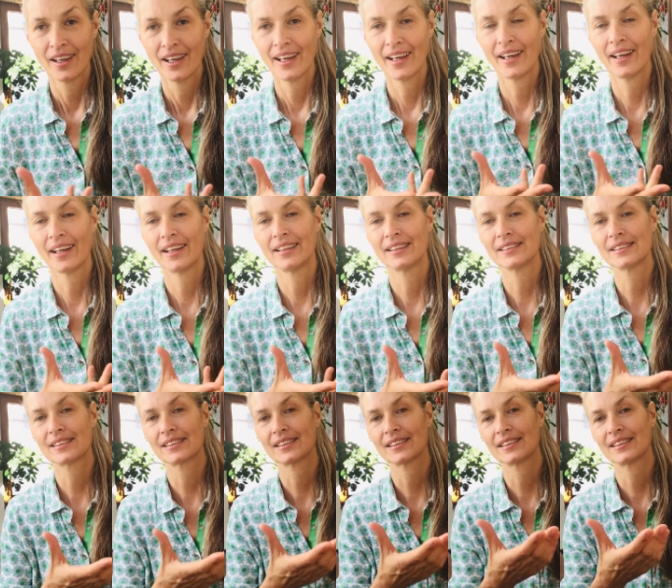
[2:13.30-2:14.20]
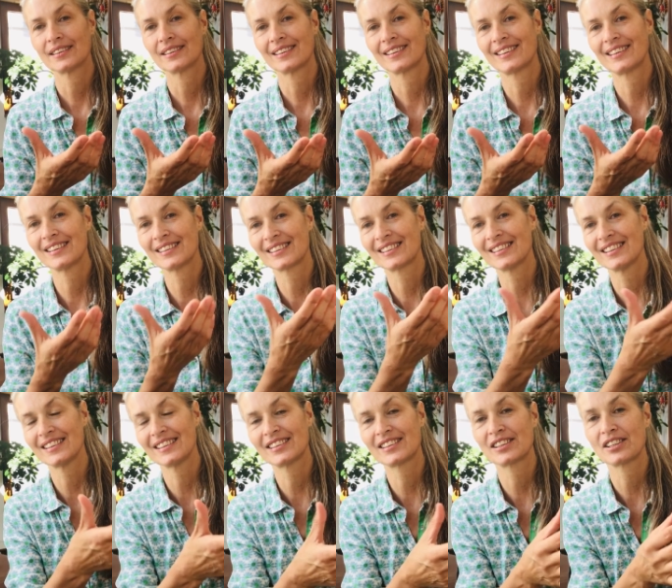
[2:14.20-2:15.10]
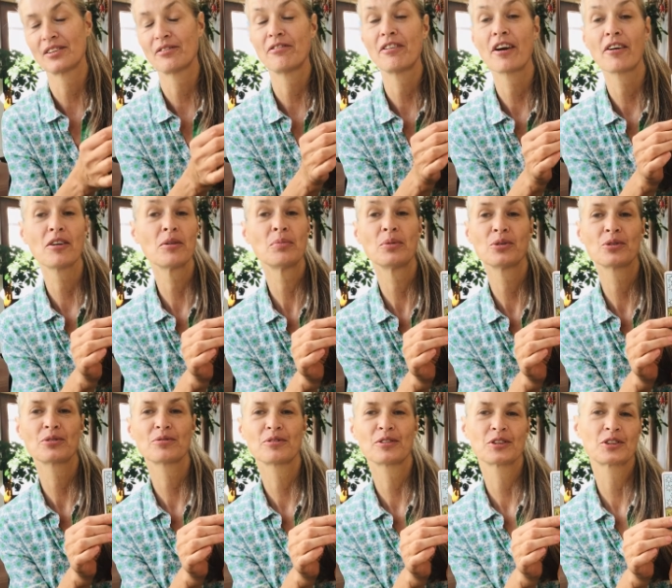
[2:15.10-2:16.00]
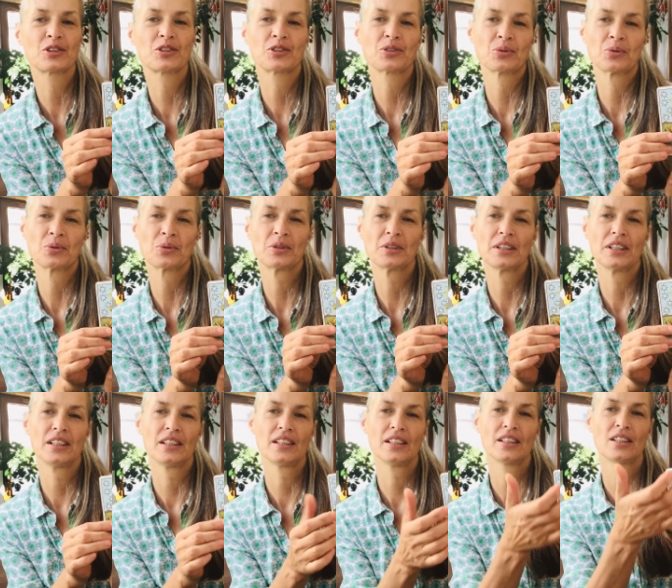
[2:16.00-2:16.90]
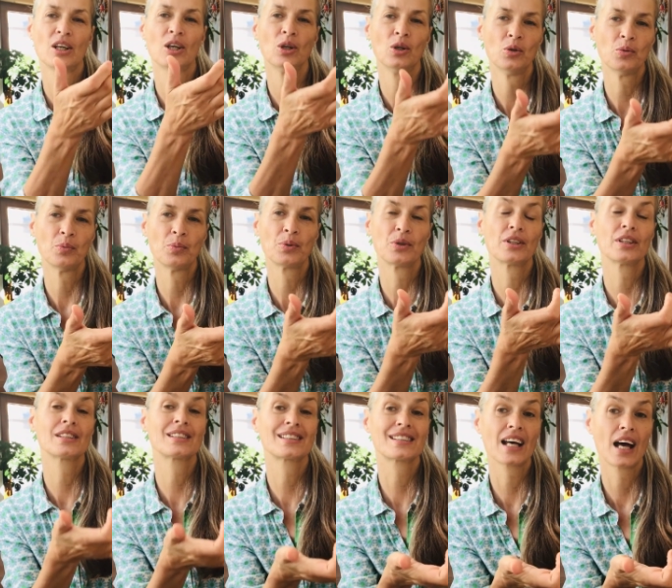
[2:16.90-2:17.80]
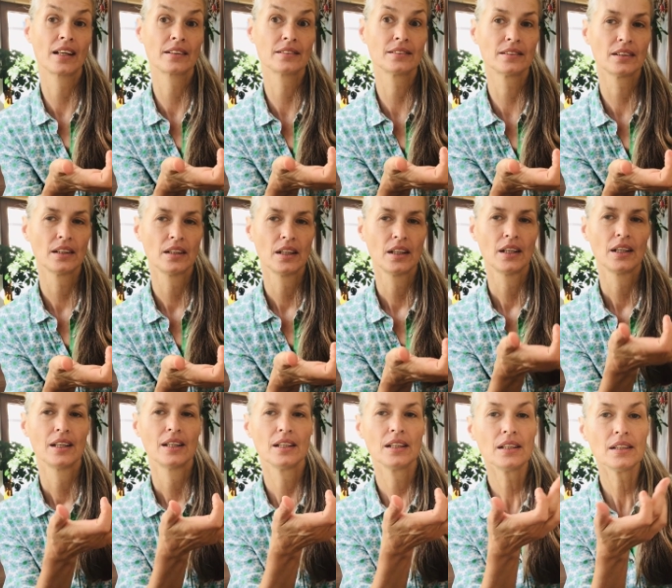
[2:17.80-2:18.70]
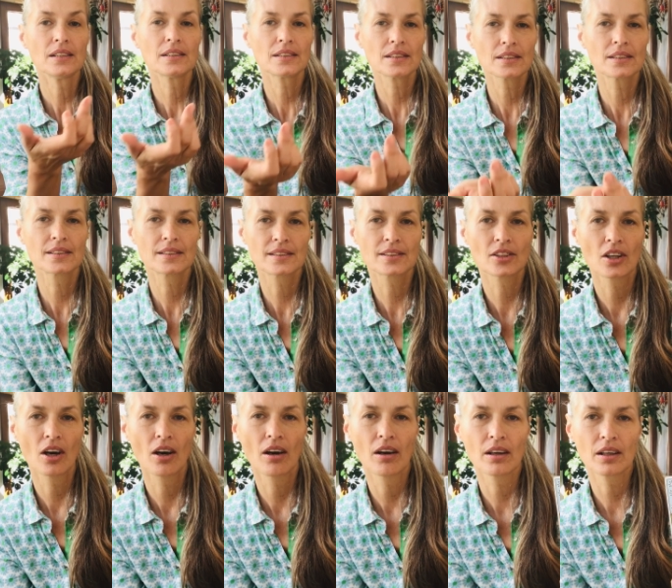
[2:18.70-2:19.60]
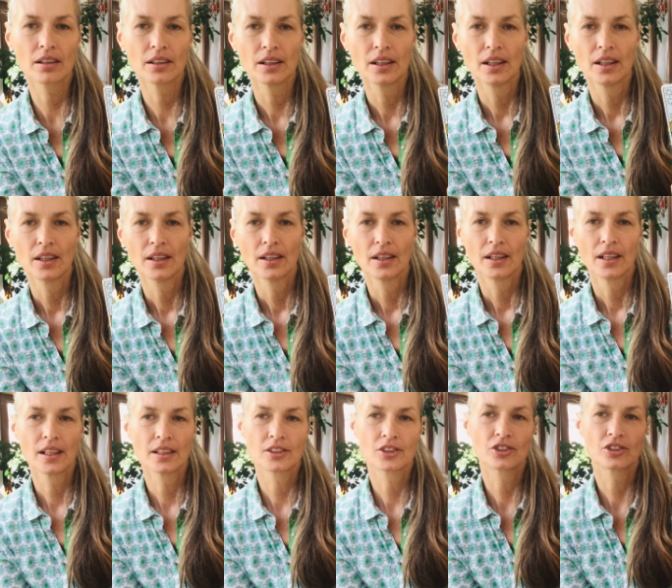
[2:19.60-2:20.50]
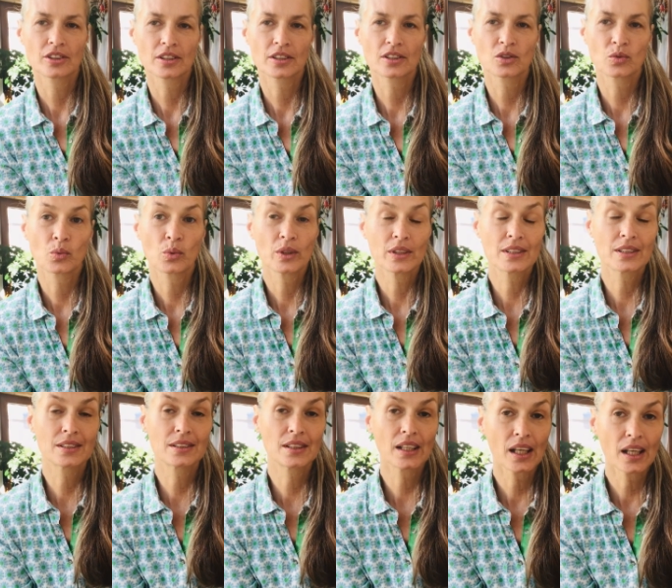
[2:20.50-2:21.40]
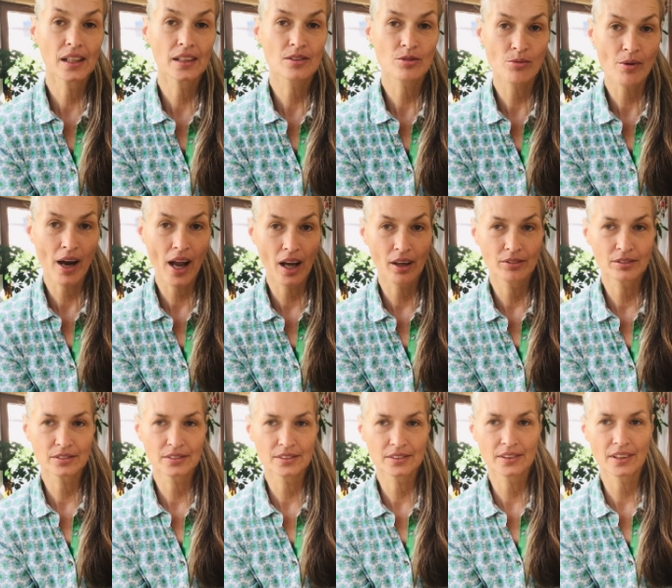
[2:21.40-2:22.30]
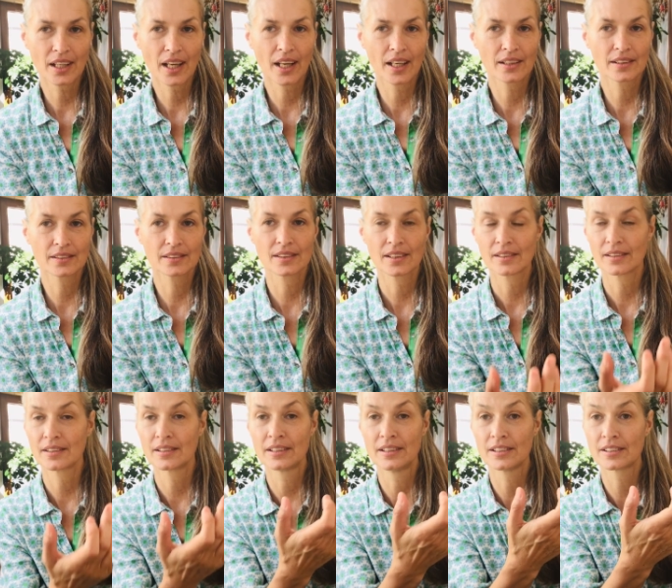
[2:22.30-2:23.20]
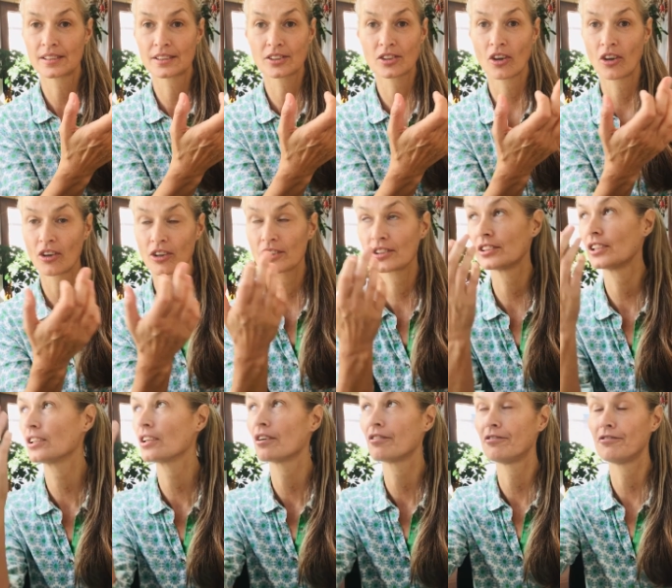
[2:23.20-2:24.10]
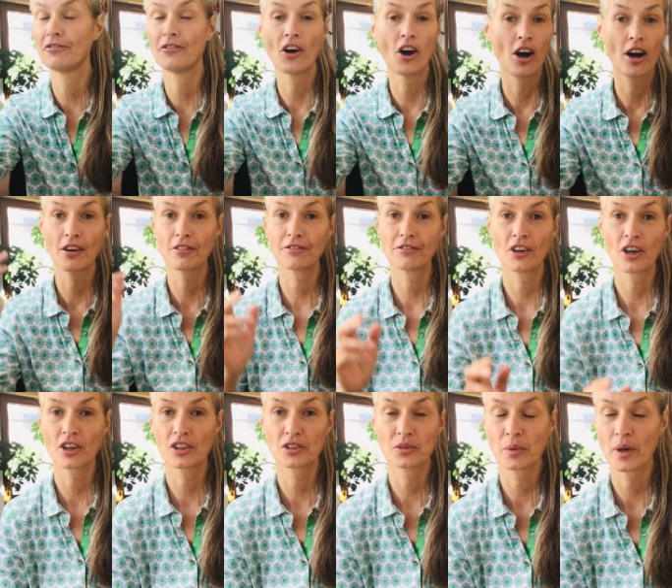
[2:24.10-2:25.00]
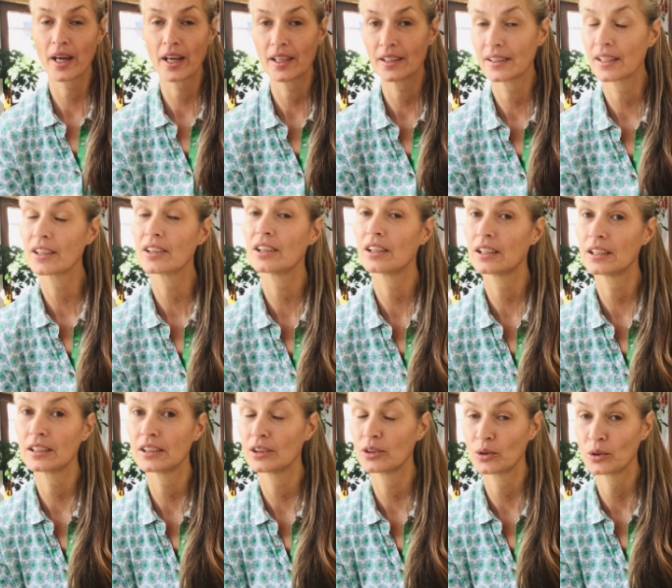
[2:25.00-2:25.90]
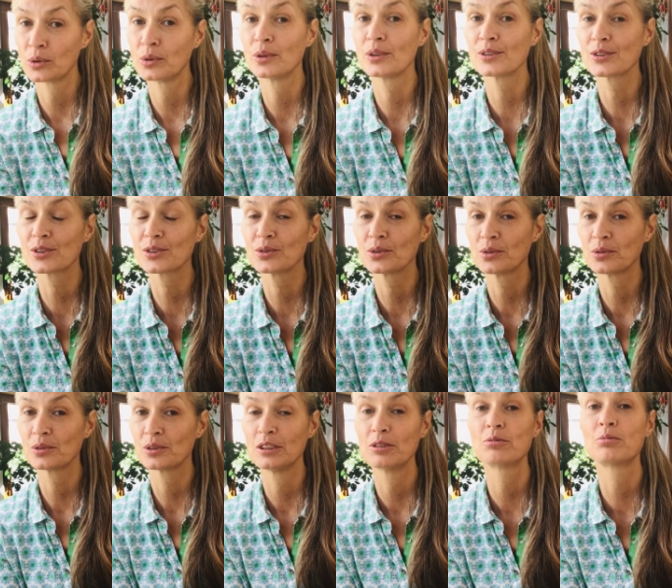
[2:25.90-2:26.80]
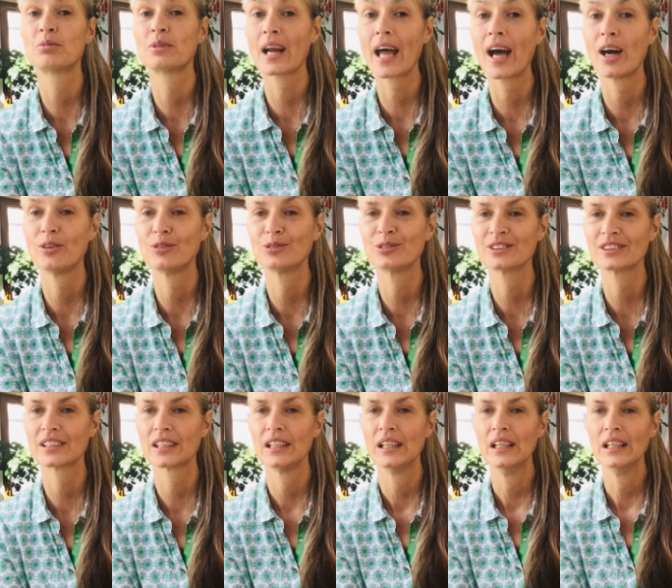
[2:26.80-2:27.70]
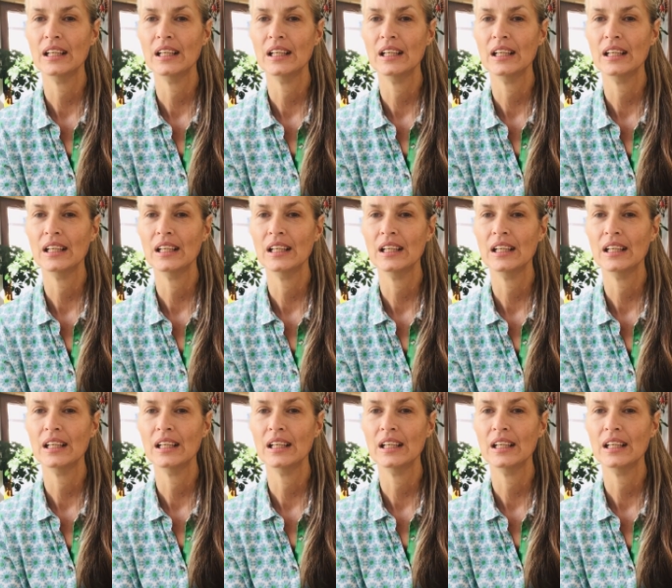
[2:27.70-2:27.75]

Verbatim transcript: And this is very beautiful story. The hope, the sun is a star. It's just we see it round and the stars that are far, far away, they are also round